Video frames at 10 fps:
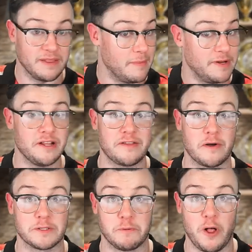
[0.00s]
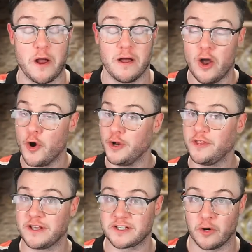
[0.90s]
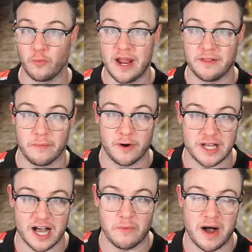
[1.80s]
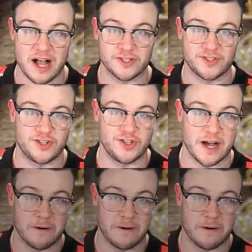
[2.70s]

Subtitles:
But let me know down in the comments below, who do you think is going to win the Monte Carlo Masters this